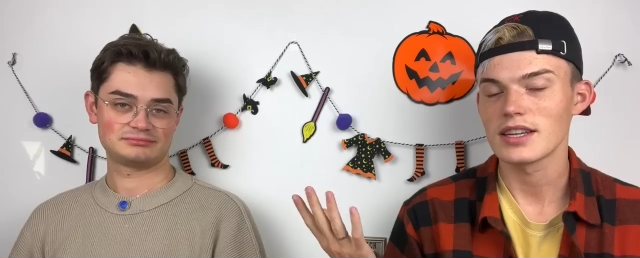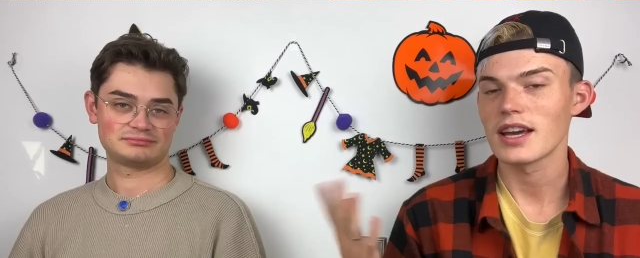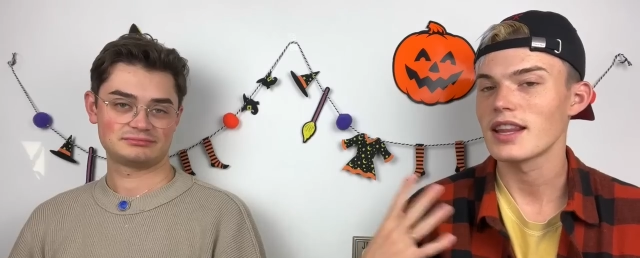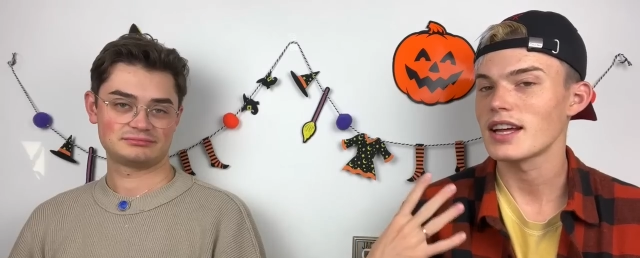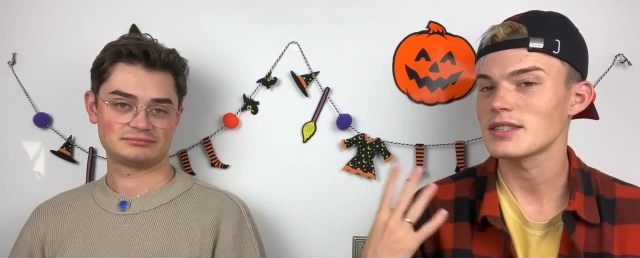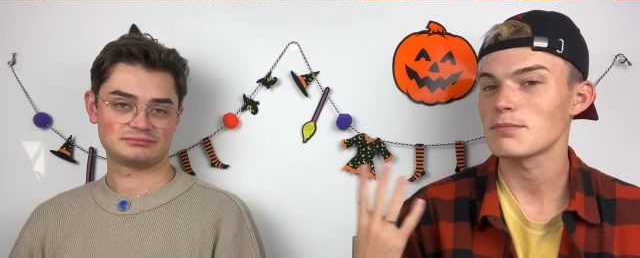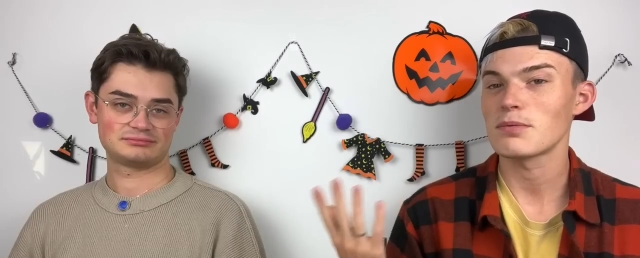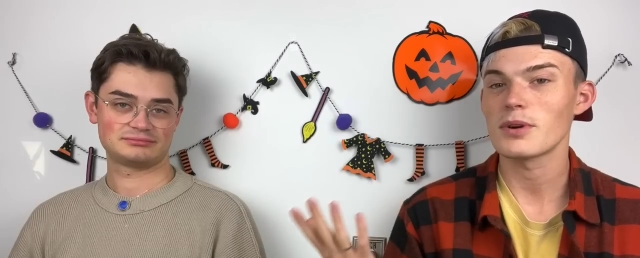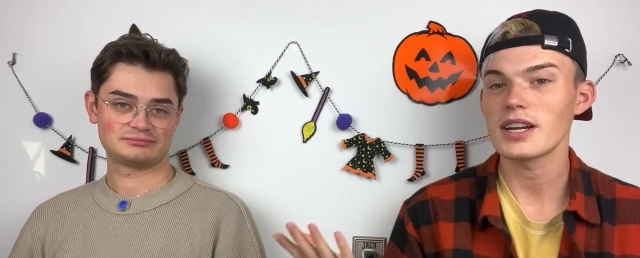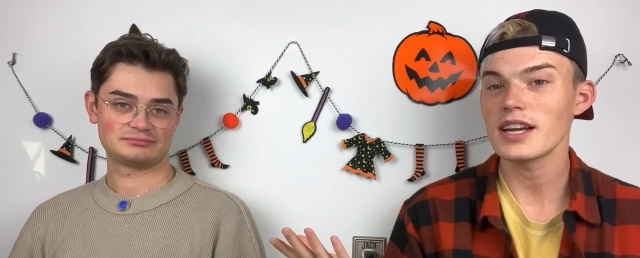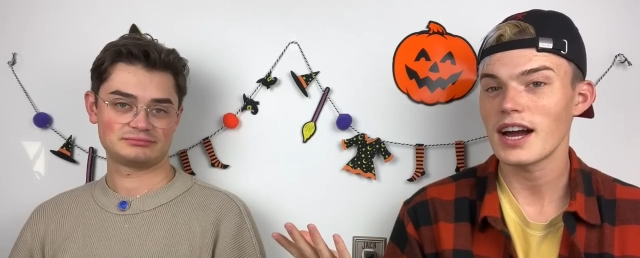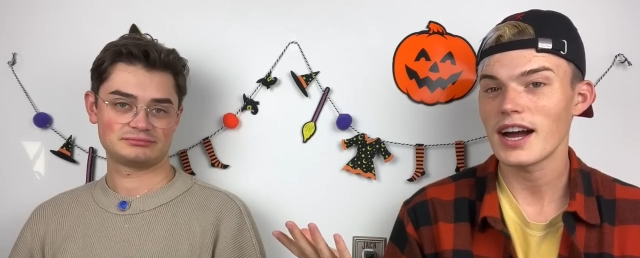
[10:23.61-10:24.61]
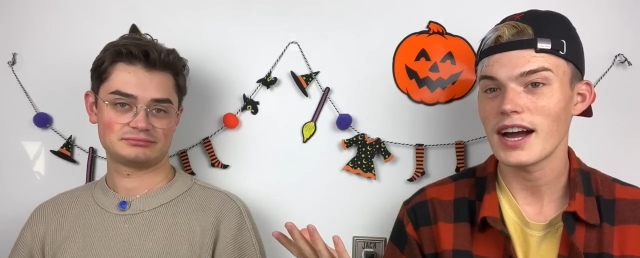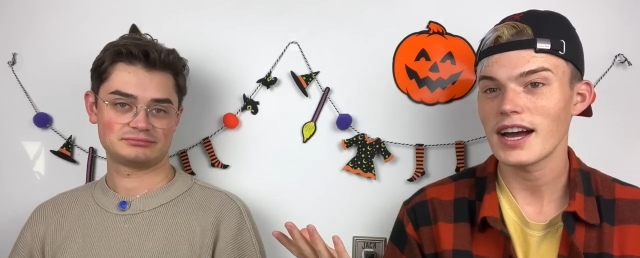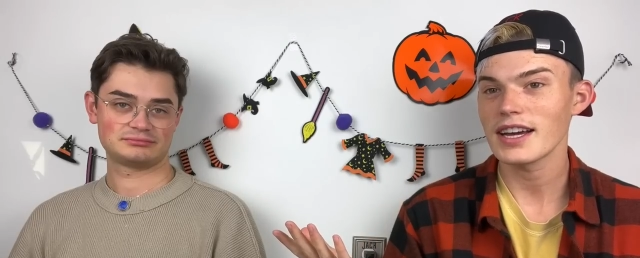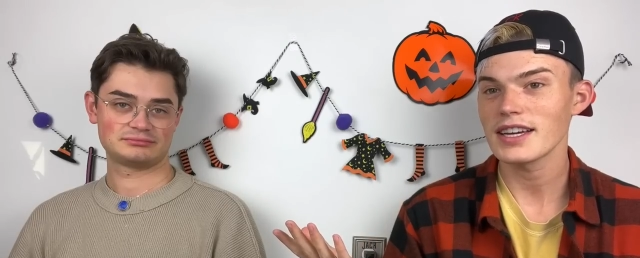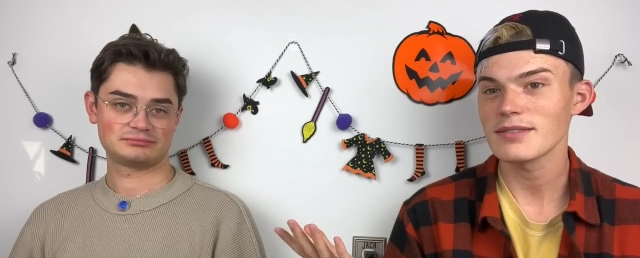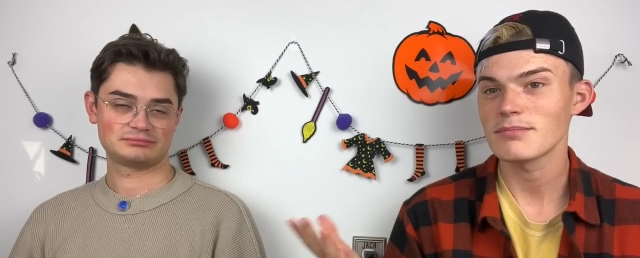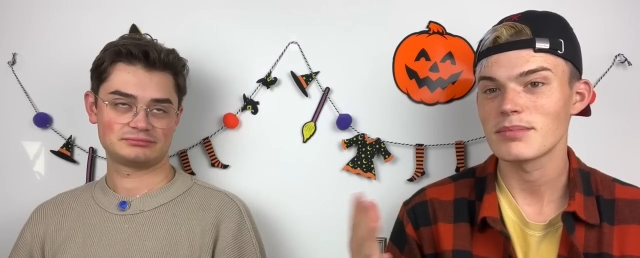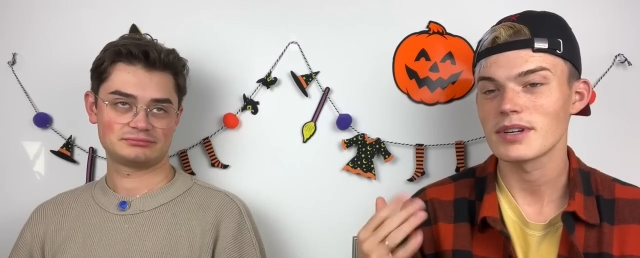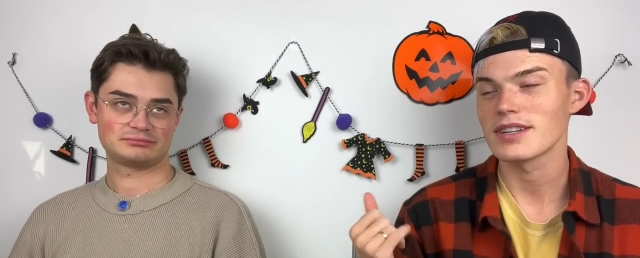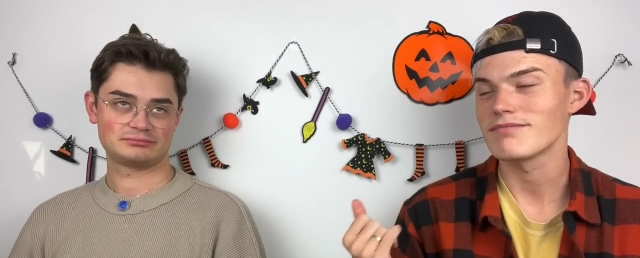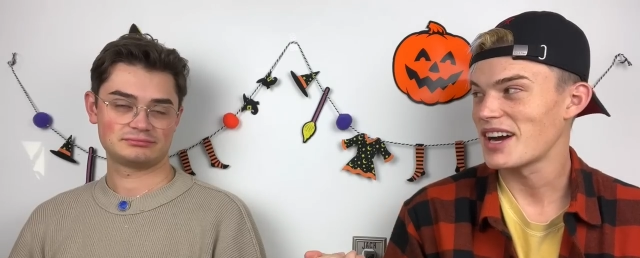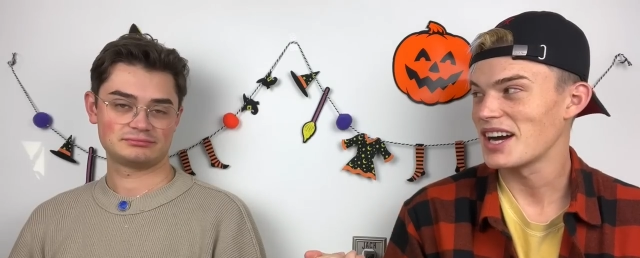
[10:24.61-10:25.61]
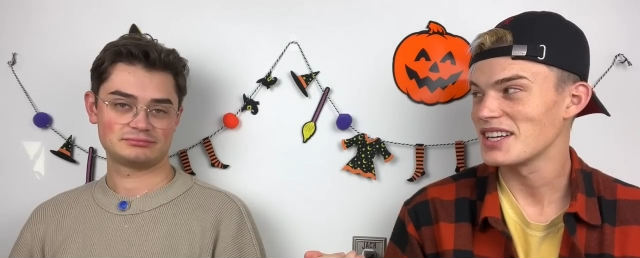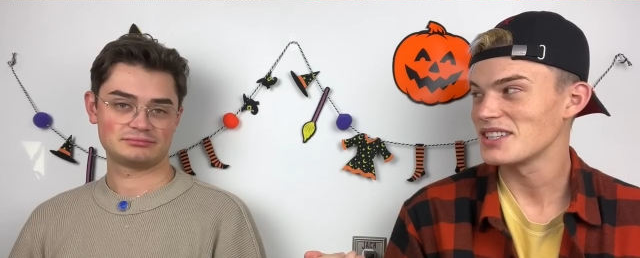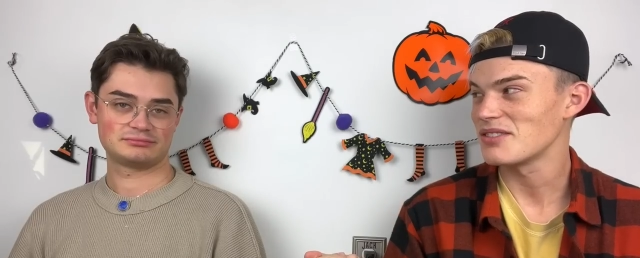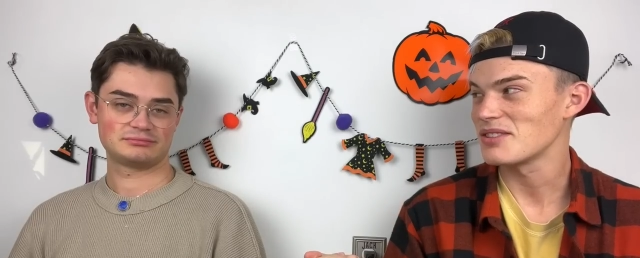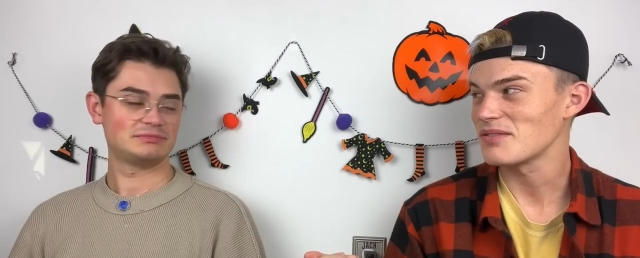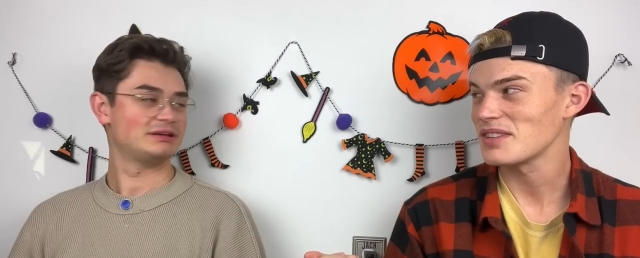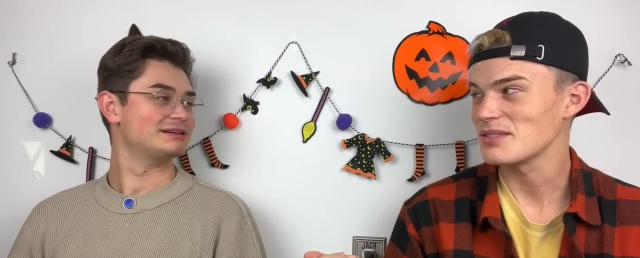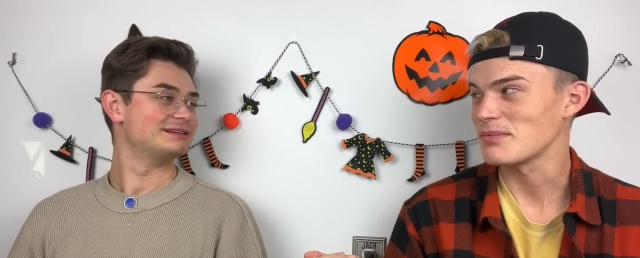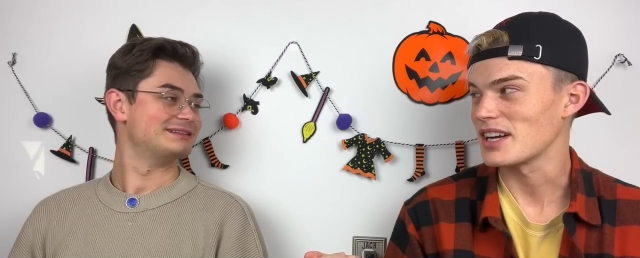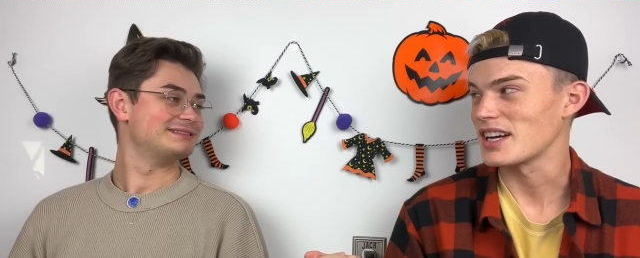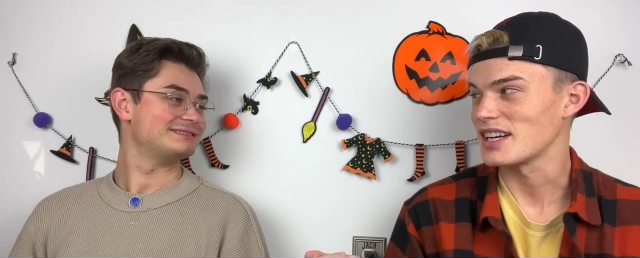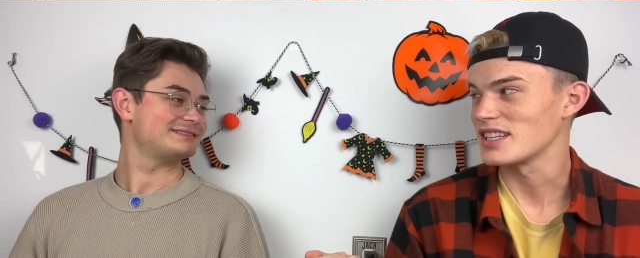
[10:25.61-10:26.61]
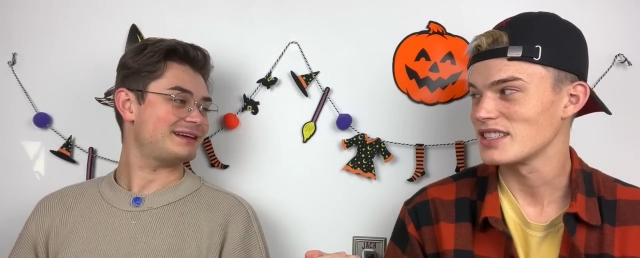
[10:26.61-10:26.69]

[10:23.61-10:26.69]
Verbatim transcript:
Speaker 1: and that's pretty high, but I don't know if that's my highest.